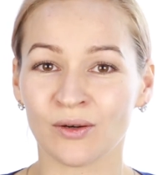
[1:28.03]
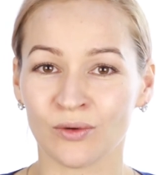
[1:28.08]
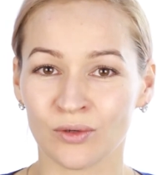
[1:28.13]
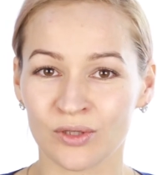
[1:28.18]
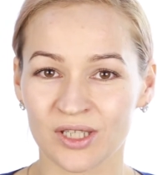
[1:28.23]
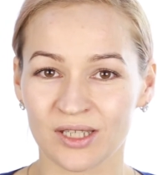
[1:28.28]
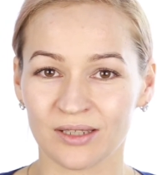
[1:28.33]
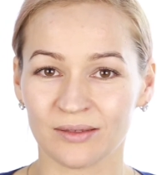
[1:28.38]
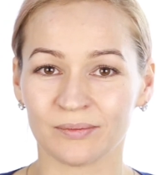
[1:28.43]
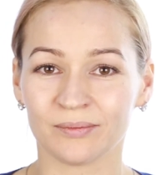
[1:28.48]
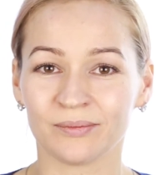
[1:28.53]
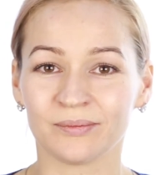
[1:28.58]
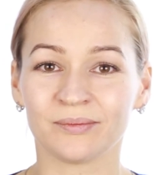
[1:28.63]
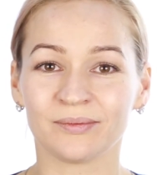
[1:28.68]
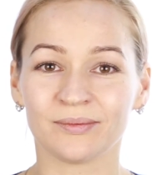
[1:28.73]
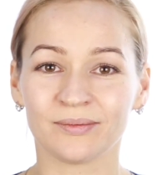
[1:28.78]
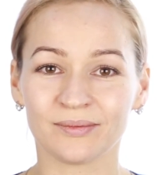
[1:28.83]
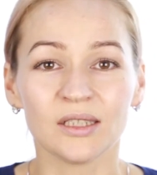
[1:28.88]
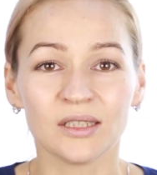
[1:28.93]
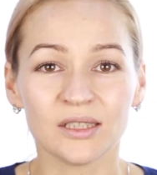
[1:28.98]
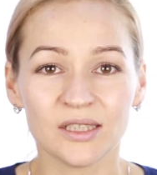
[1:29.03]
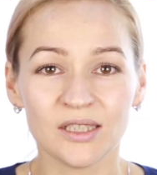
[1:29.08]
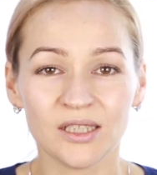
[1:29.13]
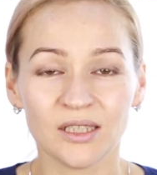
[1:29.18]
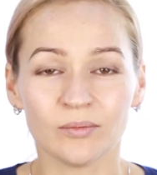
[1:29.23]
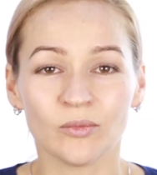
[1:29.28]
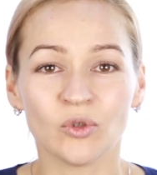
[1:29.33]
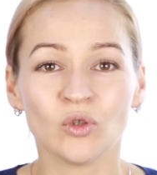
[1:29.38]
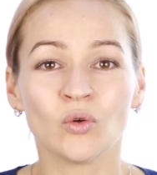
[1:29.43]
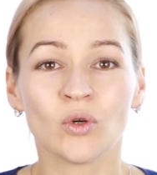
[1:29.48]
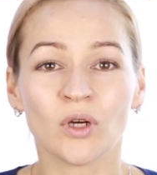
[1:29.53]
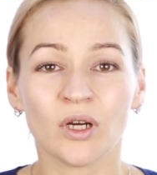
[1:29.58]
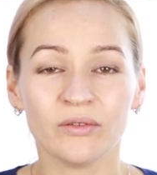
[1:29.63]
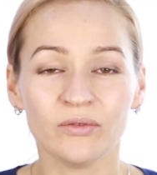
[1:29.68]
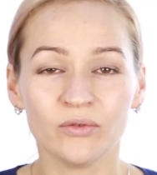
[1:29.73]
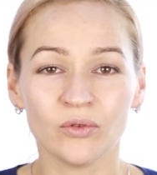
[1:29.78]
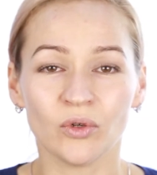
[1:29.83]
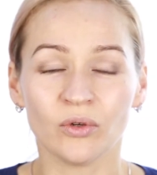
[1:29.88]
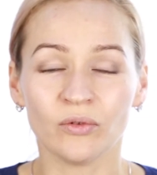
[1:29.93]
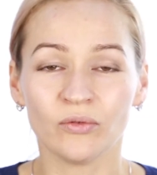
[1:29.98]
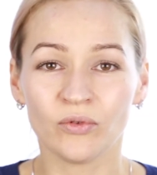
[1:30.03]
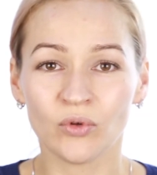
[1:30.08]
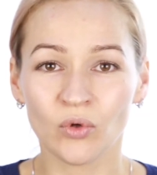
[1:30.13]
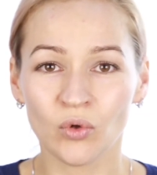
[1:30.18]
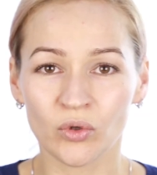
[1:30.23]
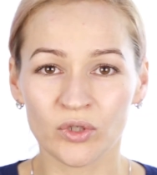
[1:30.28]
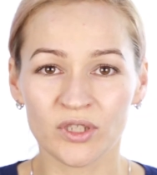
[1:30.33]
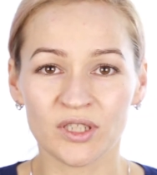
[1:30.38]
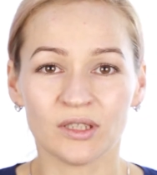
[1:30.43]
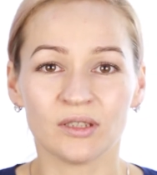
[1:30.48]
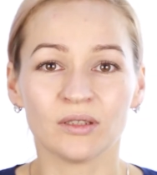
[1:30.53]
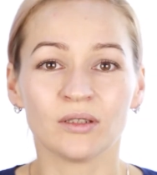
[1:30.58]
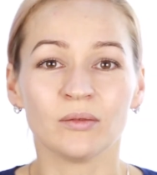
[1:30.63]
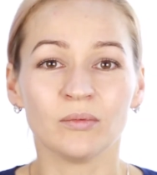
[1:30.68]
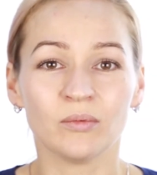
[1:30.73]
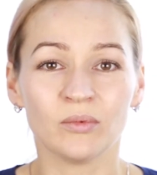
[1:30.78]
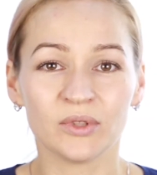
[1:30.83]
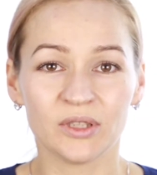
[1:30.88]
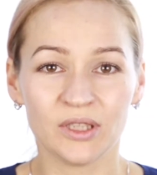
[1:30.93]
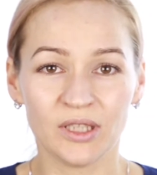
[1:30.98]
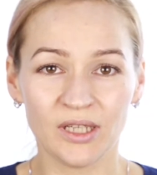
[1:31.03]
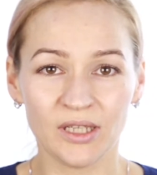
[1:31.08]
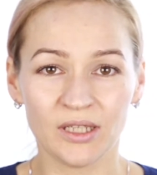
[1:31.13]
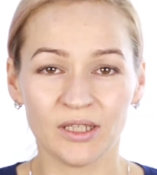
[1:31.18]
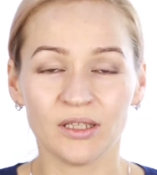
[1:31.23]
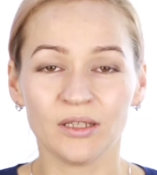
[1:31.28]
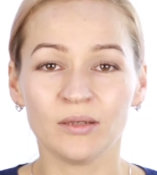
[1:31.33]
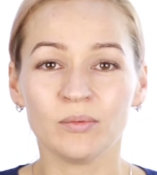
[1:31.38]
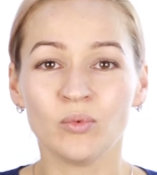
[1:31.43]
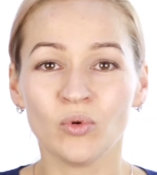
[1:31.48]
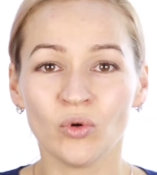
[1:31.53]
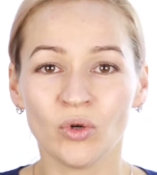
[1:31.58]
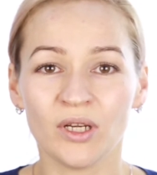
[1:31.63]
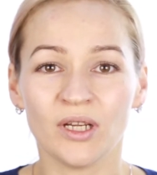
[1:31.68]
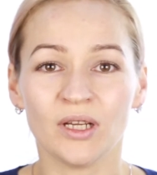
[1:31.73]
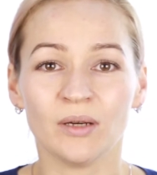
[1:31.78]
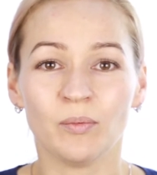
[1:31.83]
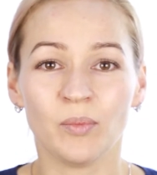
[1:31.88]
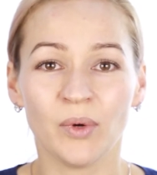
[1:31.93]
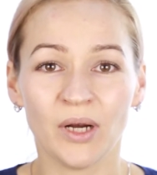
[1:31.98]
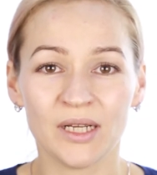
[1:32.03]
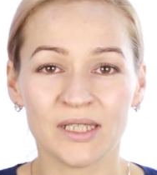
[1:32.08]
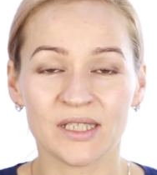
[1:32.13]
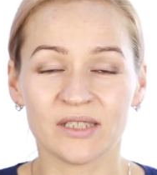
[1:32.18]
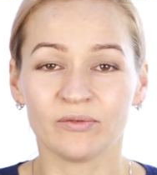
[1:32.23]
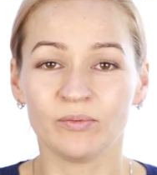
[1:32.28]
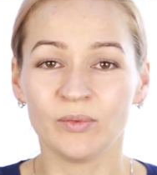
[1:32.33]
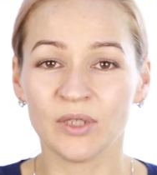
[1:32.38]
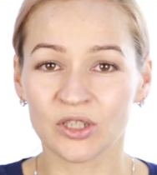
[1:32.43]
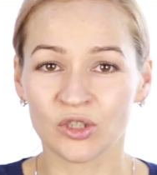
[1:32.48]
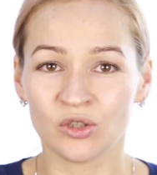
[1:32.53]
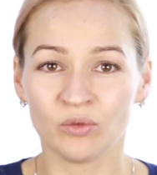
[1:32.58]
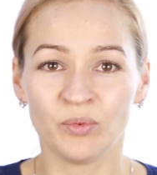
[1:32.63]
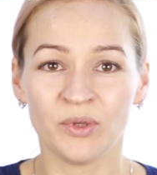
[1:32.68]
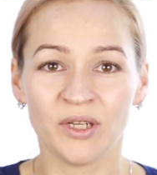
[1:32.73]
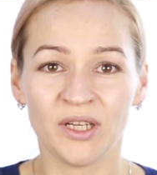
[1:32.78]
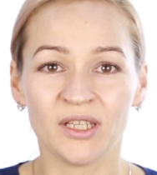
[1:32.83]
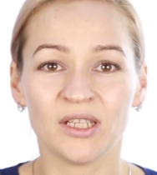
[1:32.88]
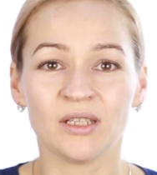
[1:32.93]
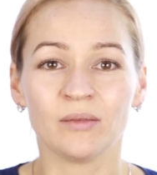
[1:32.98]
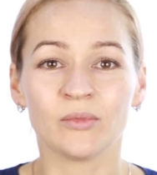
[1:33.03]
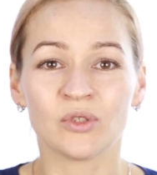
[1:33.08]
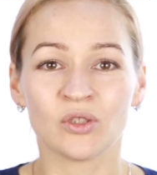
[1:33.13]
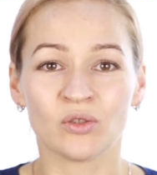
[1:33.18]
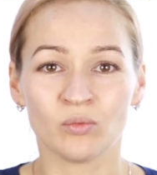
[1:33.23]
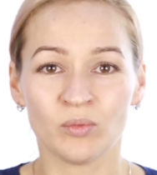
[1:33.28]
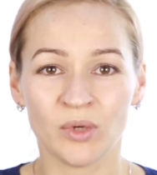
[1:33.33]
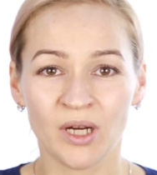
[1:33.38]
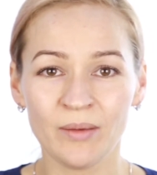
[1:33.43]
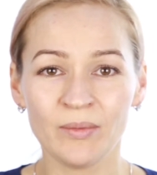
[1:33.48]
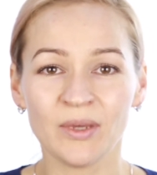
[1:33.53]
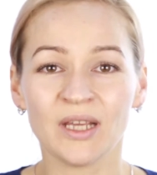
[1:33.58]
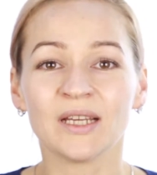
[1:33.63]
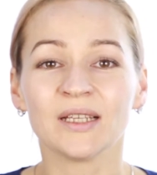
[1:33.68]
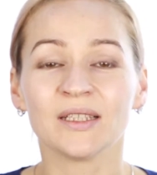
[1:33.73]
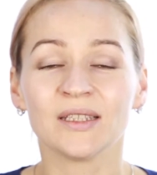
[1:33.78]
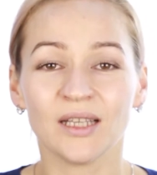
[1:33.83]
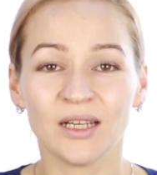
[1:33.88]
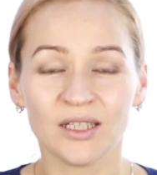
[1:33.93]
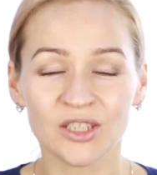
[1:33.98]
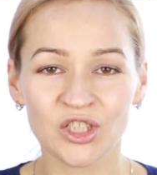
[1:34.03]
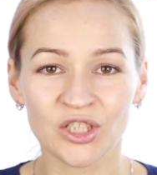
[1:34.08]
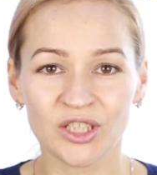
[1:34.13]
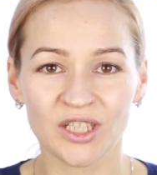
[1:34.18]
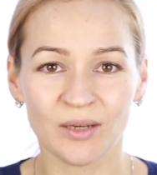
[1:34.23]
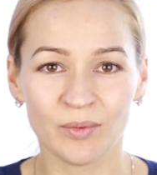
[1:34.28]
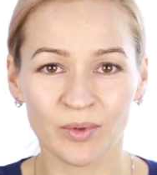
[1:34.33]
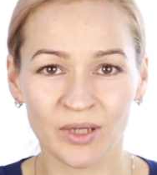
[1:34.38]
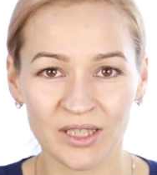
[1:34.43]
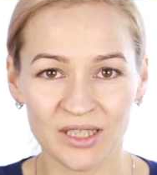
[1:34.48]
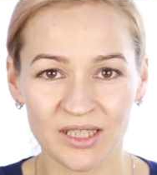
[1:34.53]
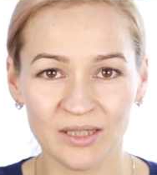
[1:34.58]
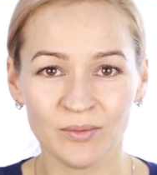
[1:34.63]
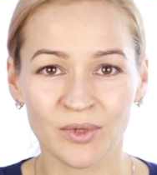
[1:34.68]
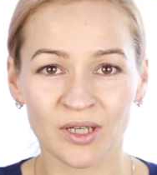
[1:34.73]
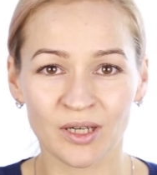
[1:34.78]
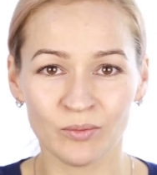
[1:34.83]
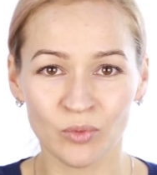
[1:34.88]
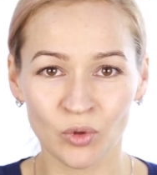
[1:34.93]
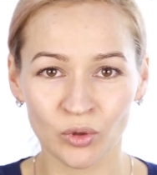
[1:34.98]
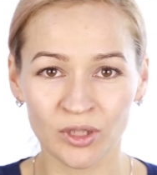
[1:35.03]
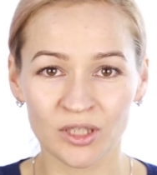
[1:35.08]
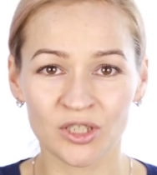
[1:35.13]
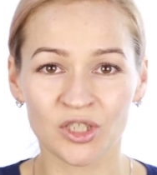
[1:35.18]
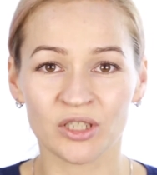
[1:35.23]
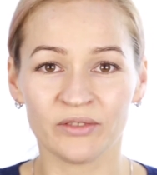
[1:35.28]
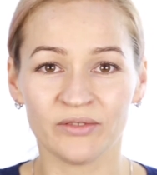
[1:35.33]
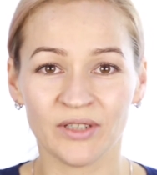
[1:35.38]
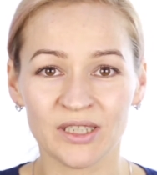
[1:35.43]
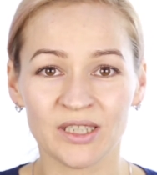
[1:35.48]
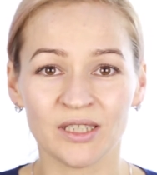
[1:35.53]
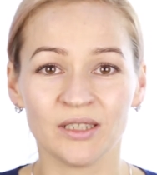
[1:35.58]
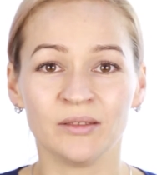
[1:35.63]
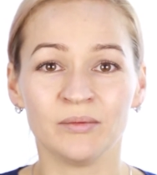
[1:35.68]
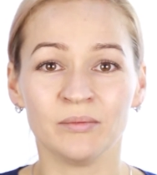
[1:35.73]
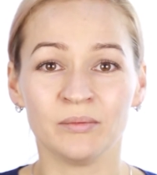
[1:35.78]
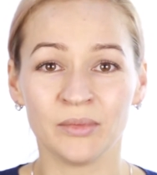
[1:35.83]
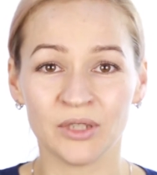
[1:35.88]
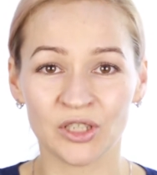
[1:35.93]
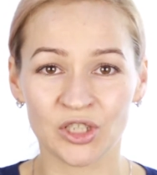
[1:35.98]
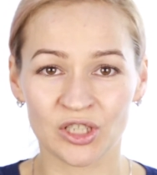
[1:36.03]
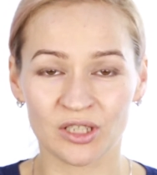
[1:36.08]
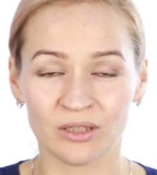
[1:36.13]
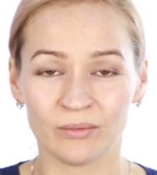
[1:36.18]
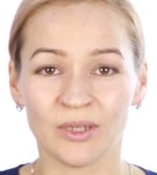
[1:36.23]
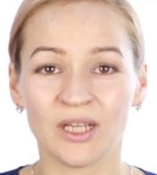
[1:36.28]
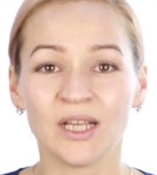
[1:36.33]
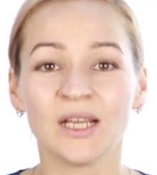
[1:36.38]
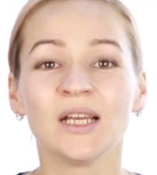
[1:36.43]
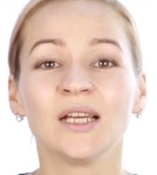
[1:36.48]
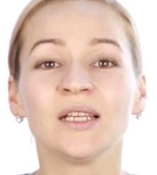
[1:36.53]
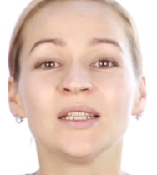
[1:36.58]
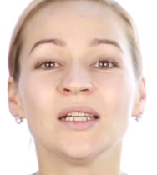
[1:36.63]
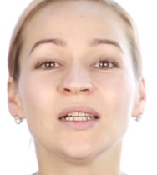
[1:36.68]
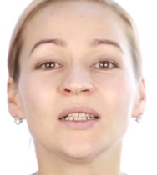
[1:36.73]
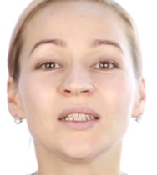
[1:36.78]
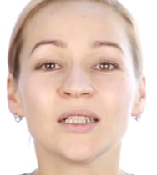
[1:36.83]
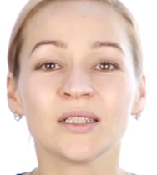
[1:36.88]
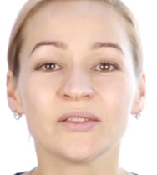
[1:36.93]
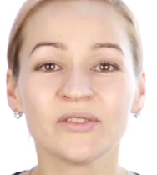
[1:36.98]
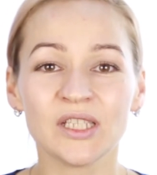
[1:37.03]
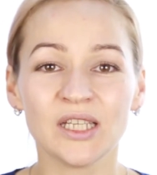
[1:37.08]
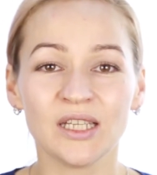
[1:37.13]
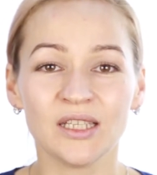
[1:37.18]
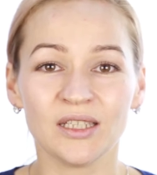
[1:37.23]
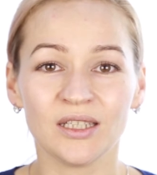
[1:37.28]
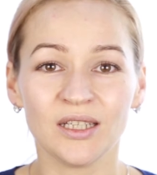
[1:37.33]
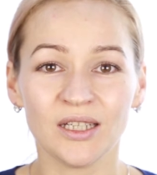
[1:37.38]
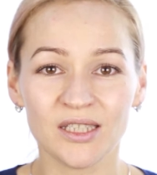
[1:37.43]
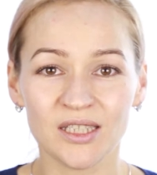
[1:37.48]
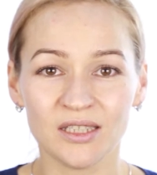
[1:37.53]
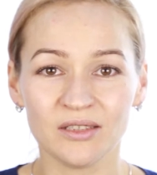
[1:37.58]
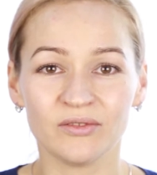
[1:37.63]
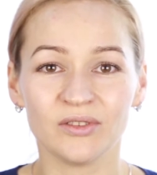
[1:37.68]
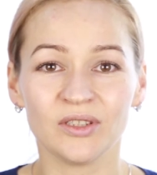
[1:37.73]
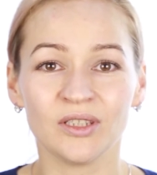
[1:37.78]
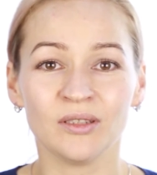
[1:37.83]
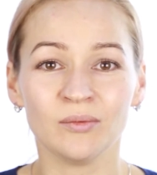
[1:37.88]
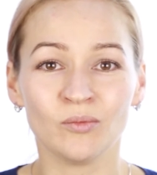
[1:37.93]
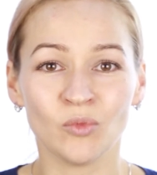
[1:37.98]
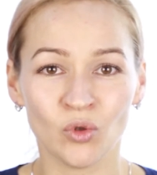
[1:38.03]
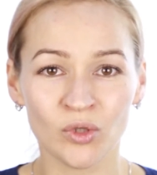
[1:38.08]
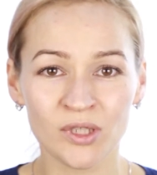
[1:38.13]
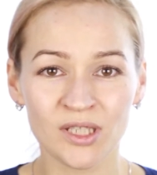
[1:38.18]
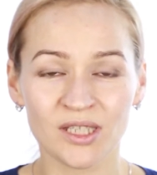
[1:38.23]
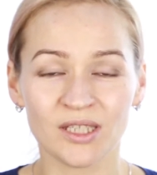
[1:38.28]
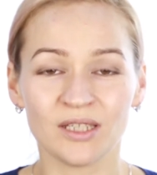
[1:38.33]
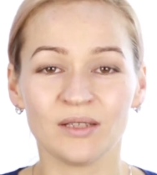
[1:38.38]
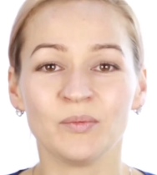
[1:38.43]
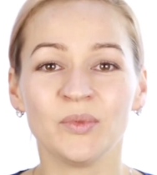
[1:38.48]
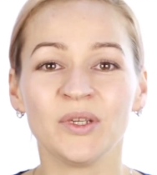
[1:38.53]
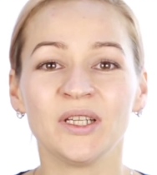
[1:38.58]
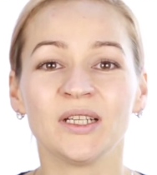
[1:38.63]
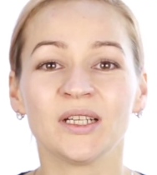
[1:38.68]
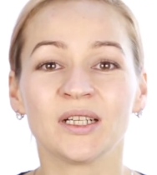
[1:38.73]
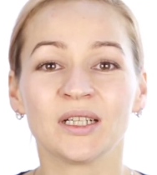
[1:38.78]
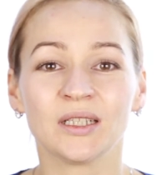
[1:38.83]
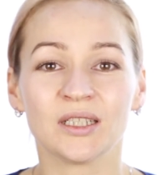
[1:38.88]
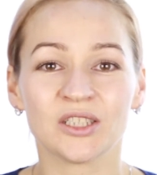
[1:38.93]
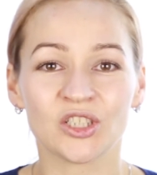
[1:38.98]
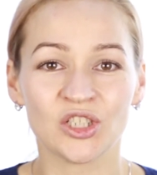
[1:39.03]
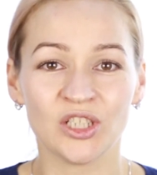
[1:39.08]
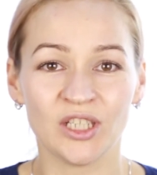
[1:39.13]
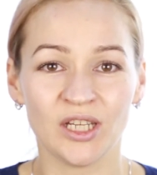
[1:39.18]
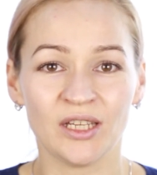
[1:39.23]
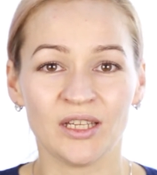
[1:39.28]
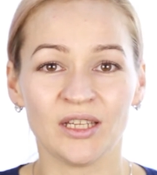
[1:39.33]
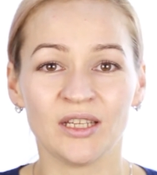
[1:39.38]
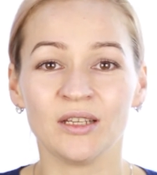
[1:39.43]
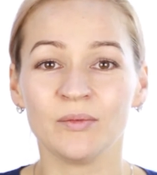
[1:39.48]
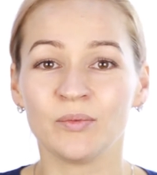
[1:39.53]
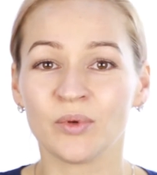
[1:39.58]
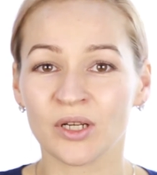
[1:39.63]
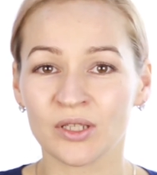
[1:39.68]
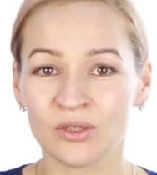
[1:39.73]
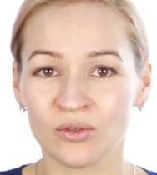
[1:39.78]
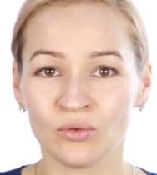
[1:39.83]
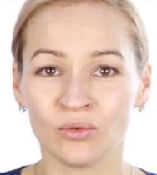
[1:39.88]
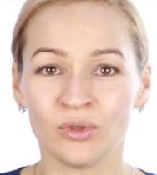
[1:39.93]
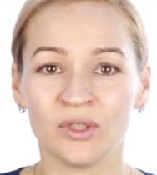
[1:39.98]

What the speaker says: However, those who can fit 3 and more fingers should still from time to time work on relaxing your muscle, since negative emotions, hypothermia and bad cold cause cramps and kill our beauty.